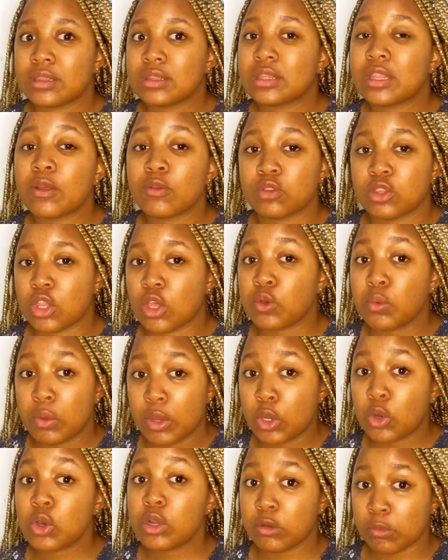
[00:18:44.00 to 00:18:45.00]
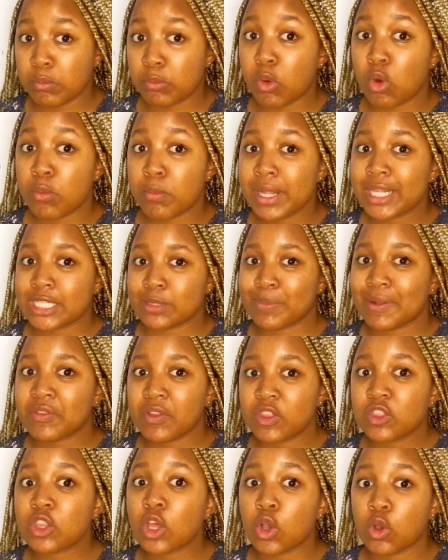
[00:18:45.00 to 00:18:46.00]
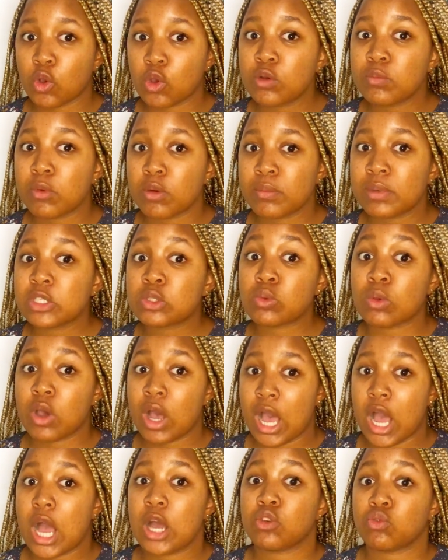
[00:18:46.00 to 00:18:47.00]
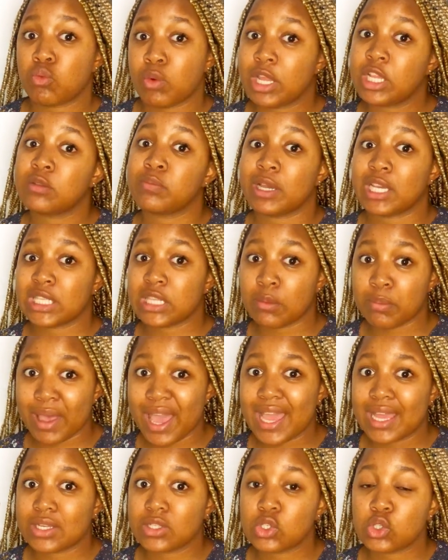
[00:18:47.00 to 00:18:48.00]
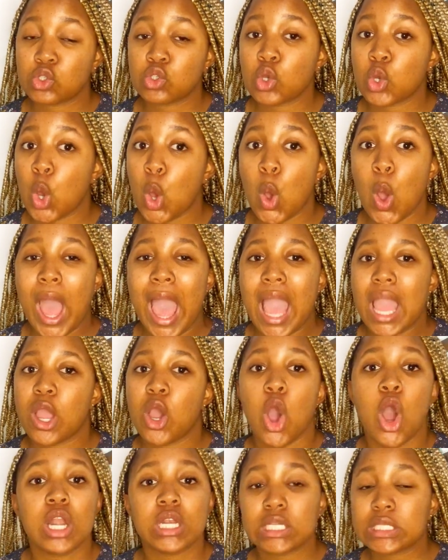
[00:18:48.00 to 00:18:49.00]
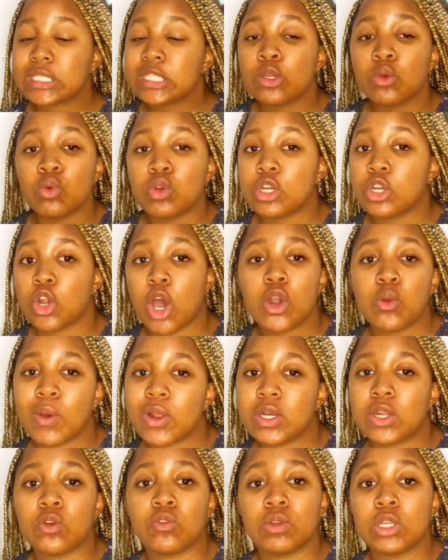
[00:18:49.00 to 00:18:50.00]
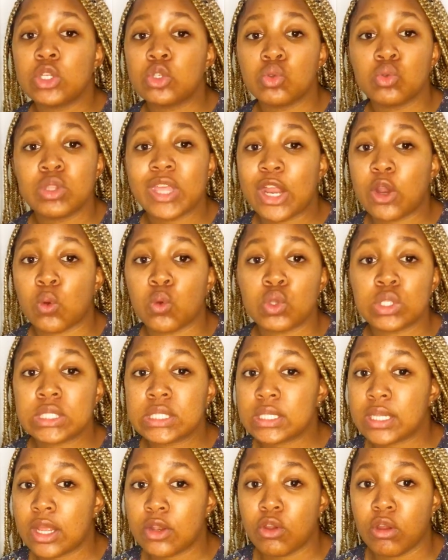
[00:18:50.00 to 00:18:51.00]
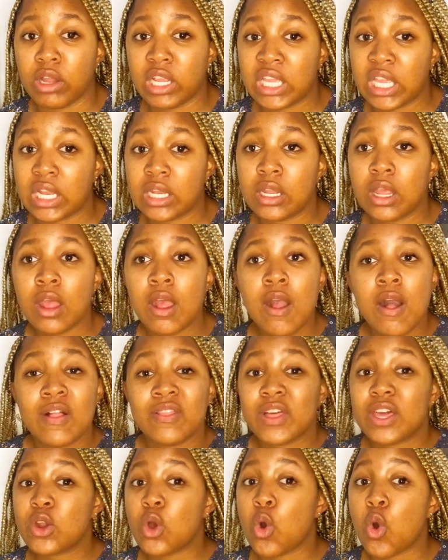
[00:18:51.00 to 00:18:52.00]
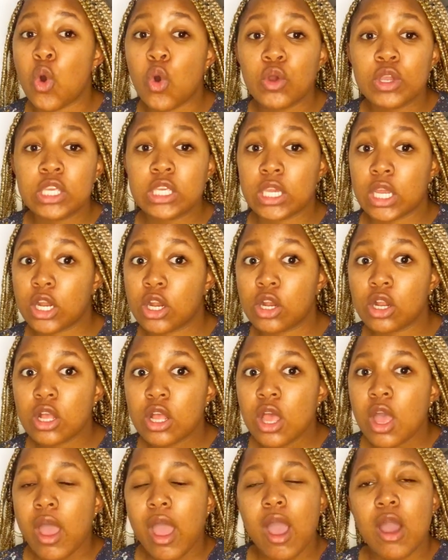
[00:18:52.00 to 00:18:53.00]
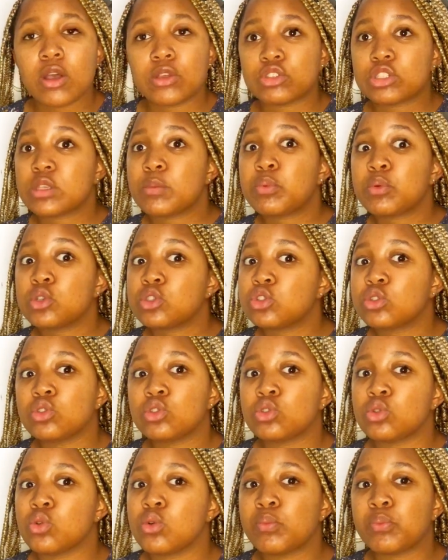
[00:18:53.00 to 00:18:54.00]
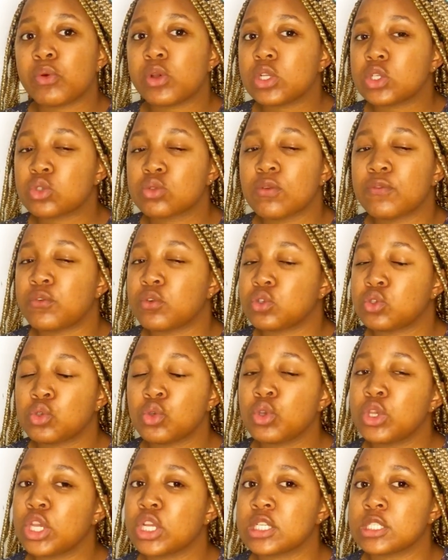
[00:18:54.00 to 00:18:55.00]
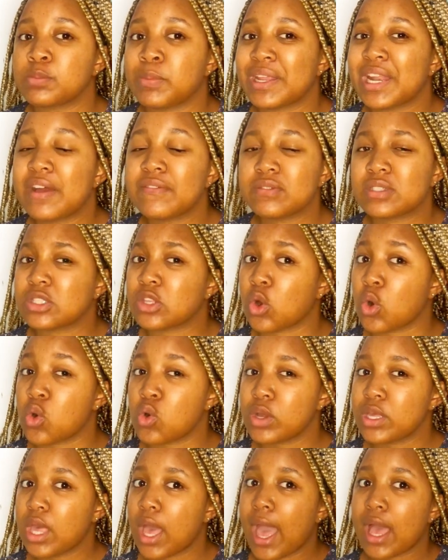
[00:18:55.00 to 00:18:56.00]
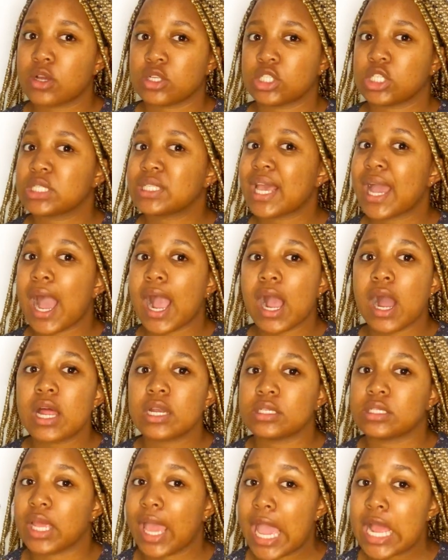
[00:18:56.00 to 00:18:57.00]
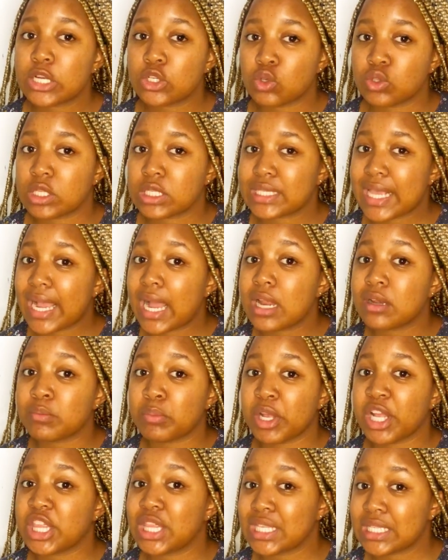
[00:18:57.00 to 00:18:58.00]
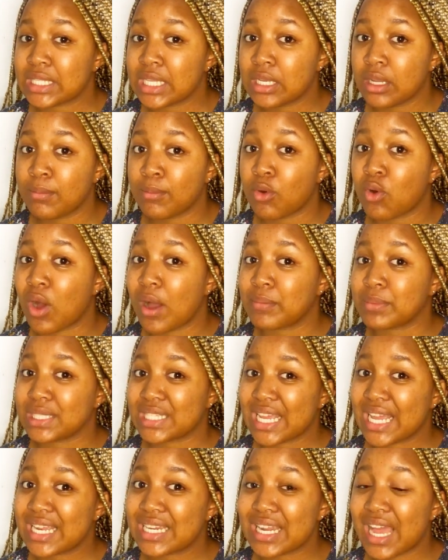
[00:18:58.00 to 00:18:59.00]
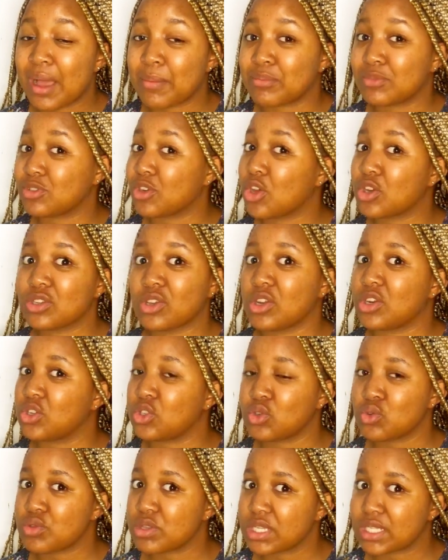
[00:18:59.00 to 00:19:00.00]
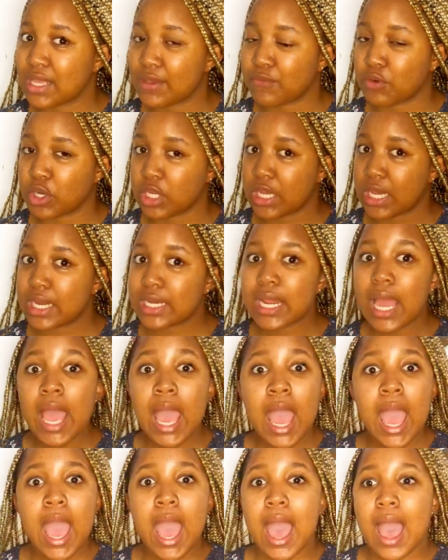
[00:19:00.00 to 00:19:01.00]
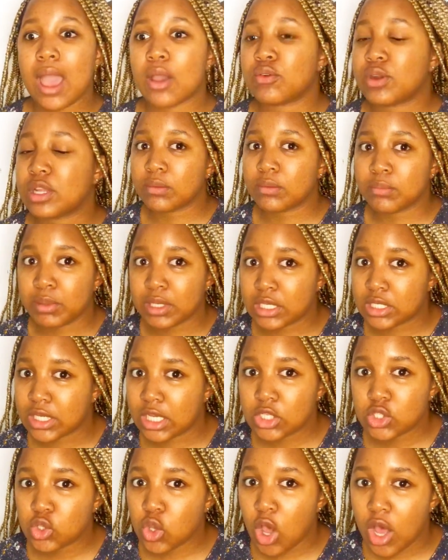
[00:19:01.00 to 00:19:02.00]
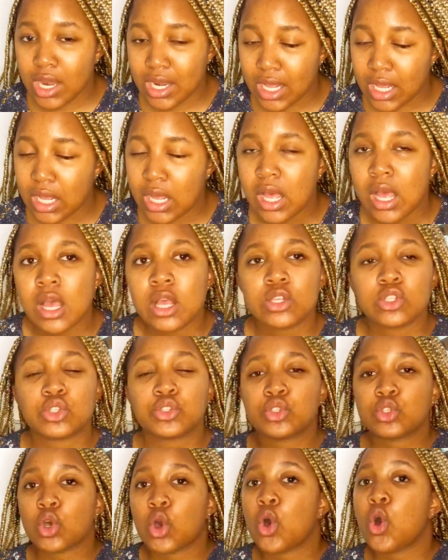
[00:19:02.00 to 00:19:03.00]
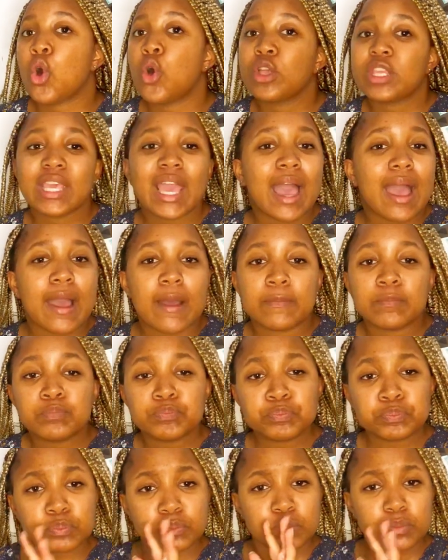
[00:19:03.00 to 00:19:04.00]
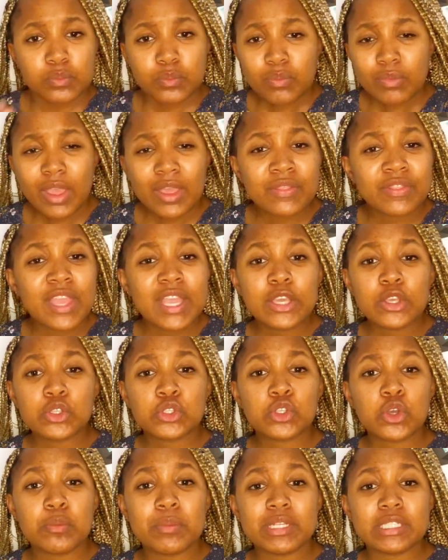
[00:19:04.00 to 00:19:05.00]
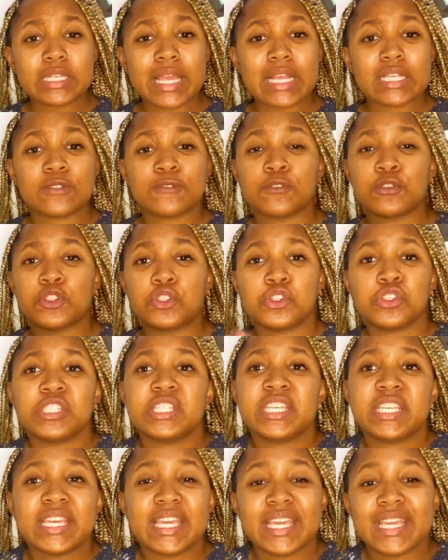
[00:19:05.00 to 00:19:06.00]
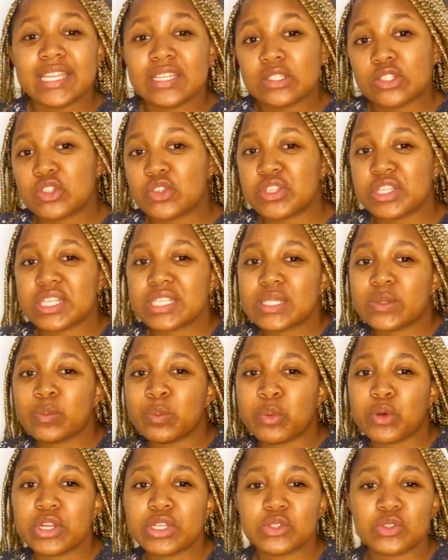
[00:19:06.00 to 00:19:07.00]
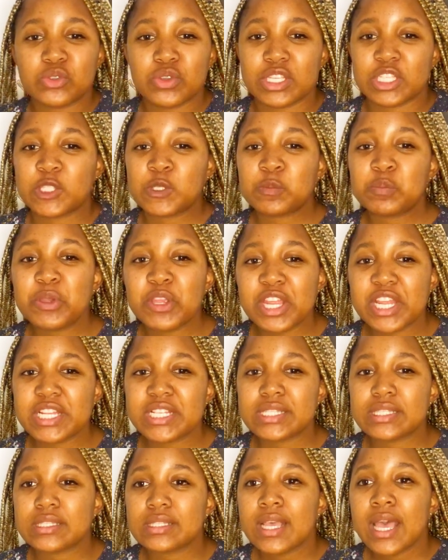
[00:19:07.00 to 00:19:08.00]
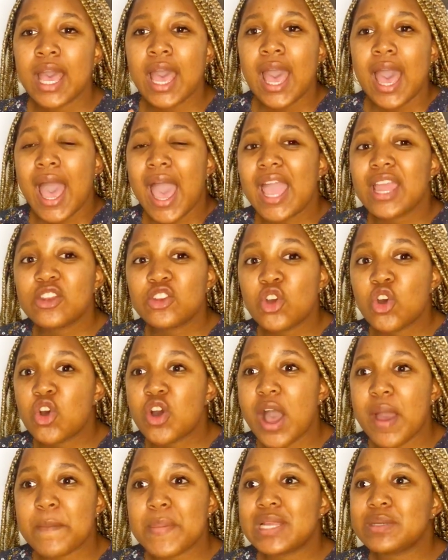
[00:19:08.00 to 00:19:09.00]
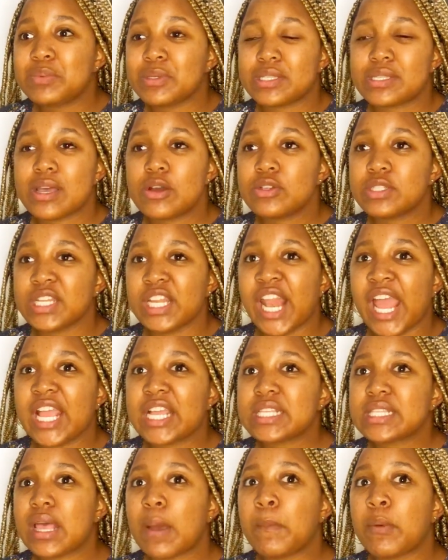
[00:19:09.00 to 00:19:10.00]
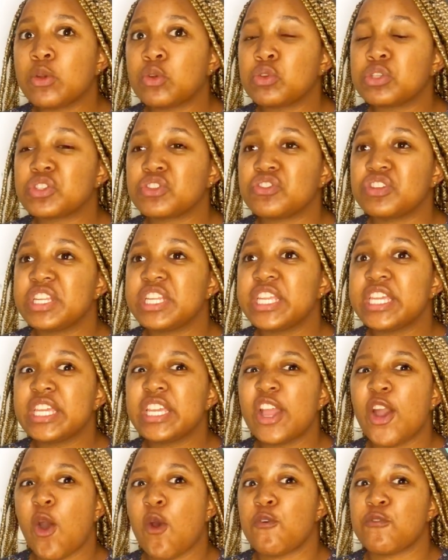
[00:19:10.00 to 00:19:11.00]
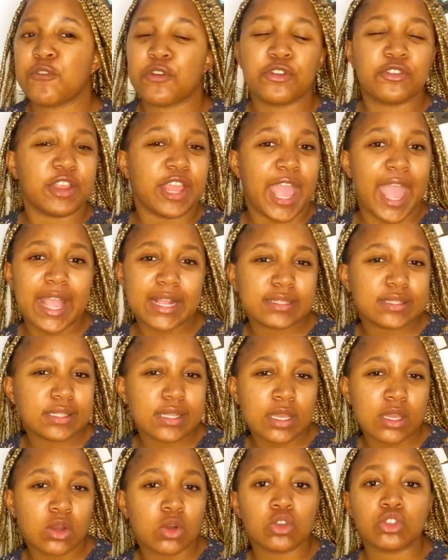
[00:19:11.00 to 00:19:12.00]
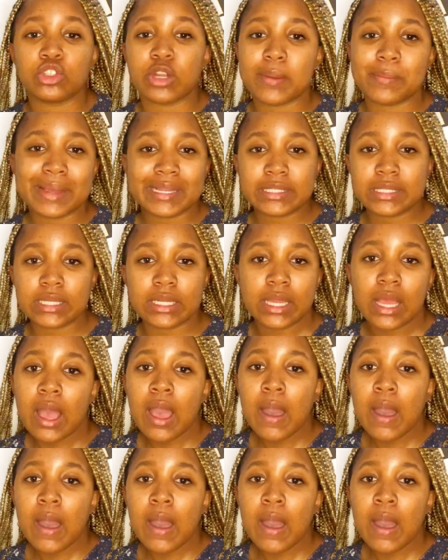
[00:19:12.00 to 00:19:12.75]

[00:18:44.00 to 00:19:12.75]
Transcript: the, the were good moments but then the good moments were outweighed by the bad so i honestly would not want to redo that whole scenario again that whole year i was supposed to do boarding school for two years but after the whole year i was just like i can't handle this i can't bear this anymore i'm done i'm not gonna do this ever again i would be a day scholar so yeah thank you so much guys for tuning in to this boarding school experience i know i might be sounding like someone who's really overreacting or dramatic